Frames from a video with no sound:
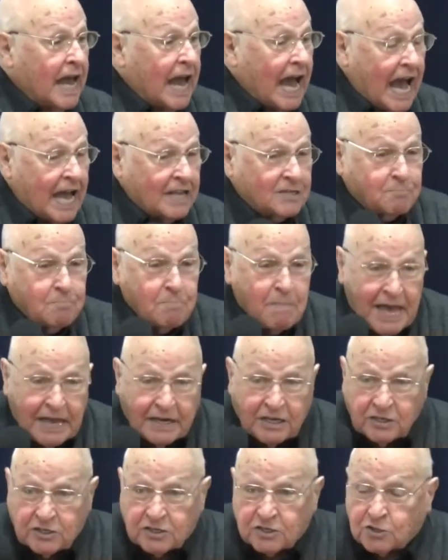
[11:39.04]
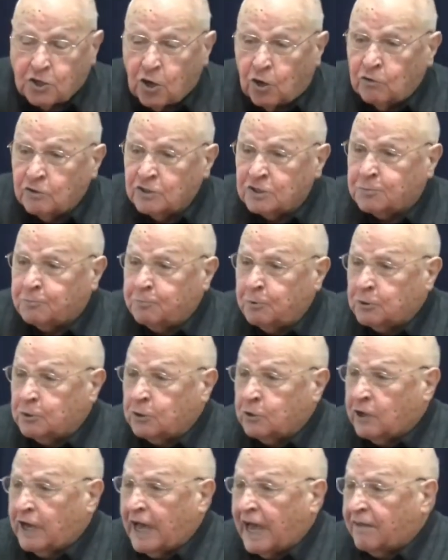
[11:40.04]
as many stones put
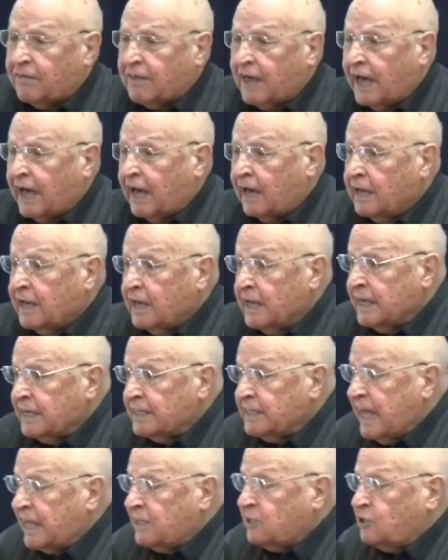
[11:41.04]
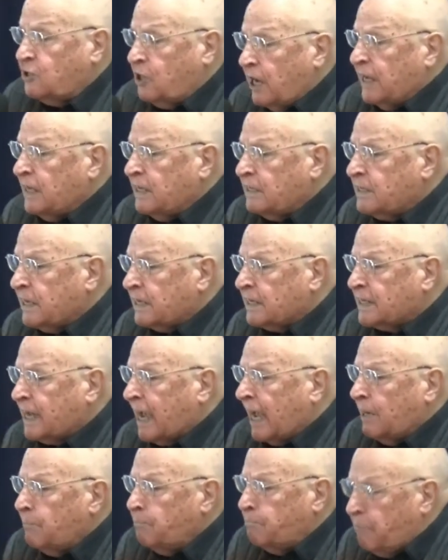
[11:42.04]
together, that Jesus
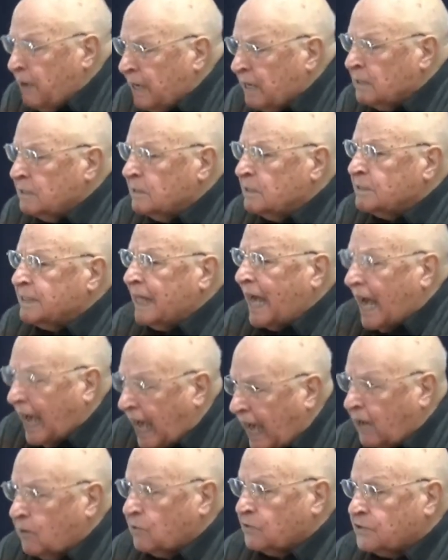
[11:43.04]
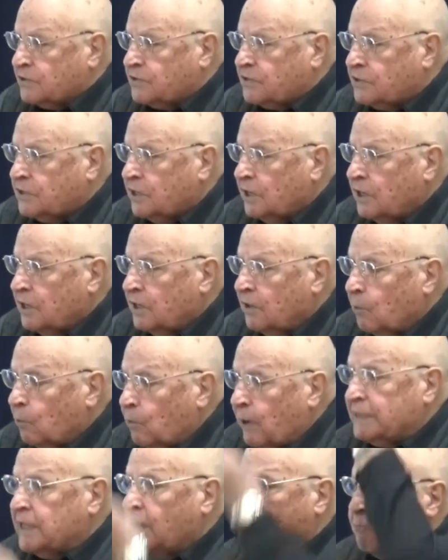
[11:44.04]
can build the house
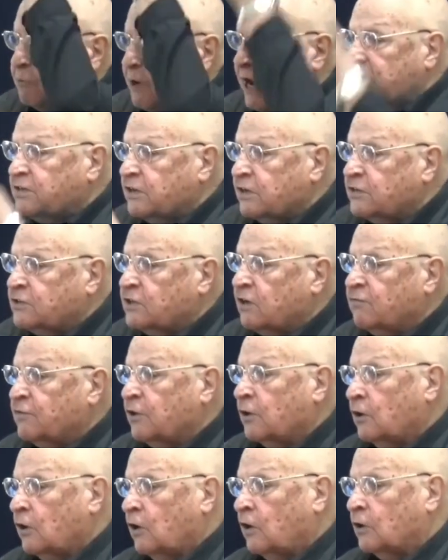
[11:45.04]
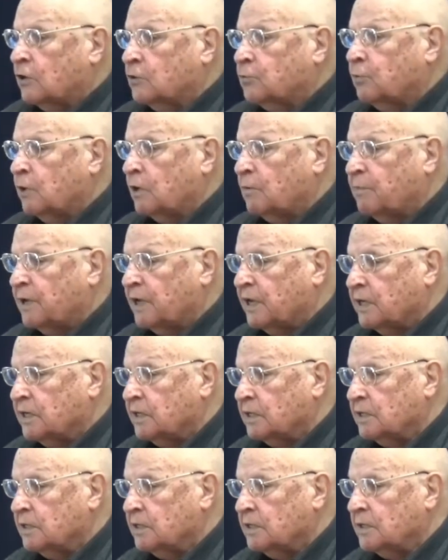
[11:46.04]
where the presence of the Lord will be.
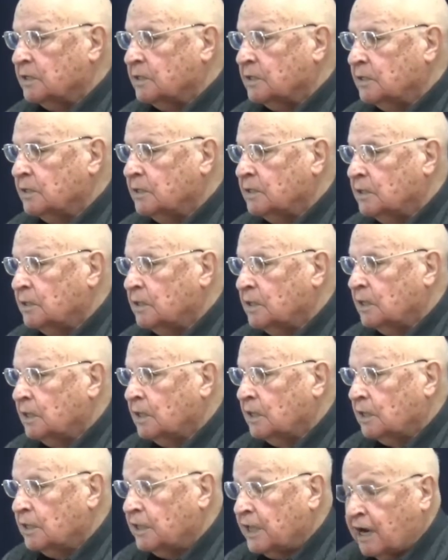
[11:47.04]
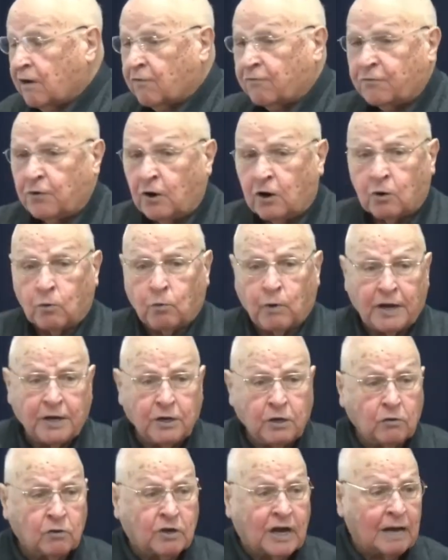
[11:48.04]
Therefore, when
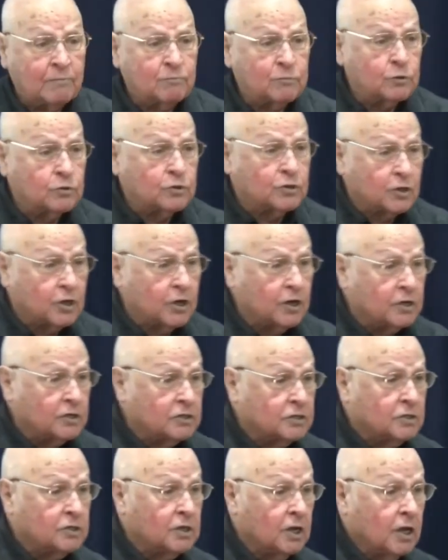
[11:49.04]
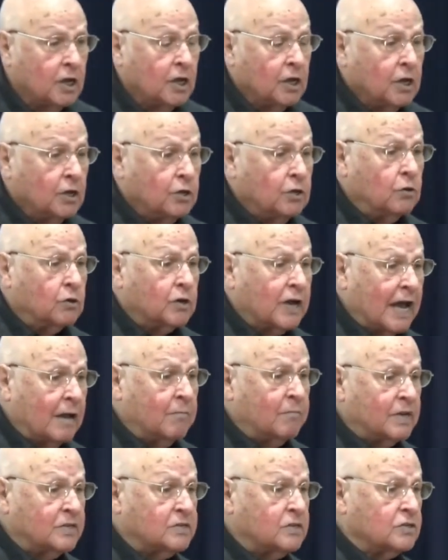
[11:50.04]
you come to church, you
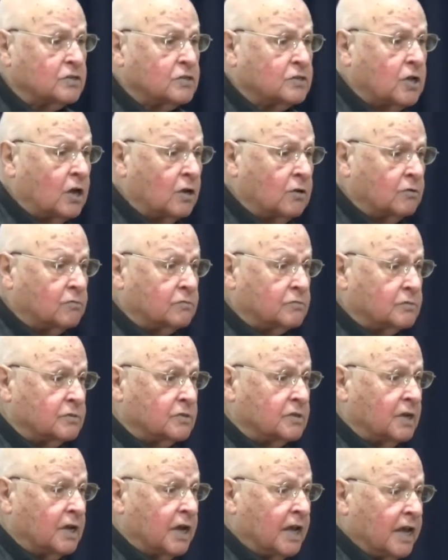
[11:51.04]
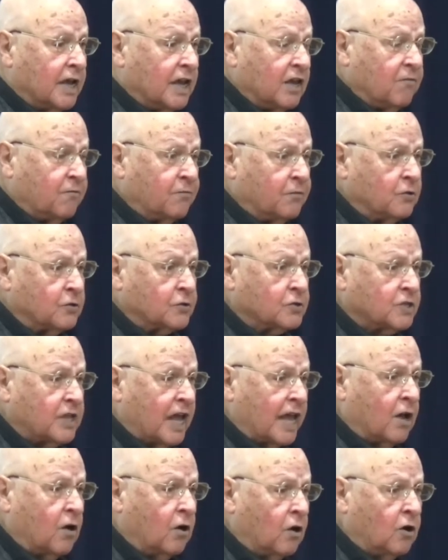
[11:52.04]
come as a stone. If you
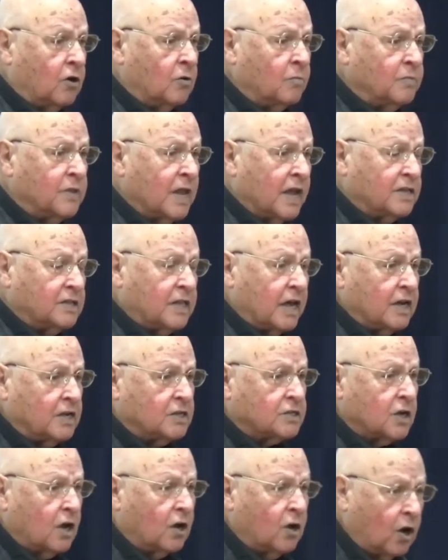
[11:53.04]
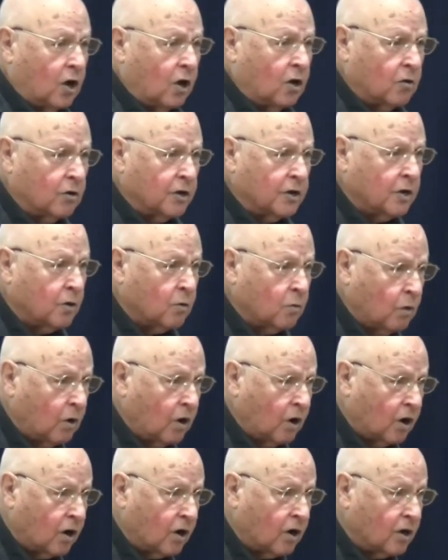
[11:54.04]
stay home, there is a hole in the
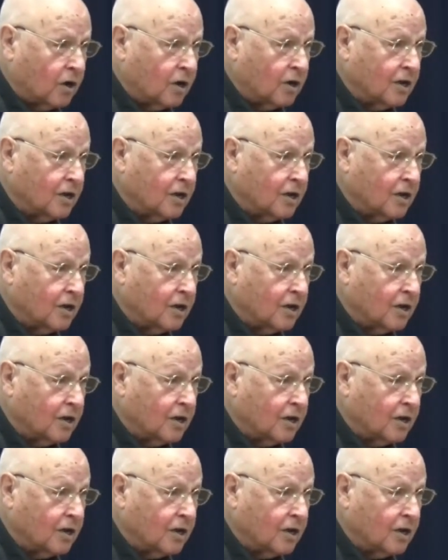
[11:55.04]
wall.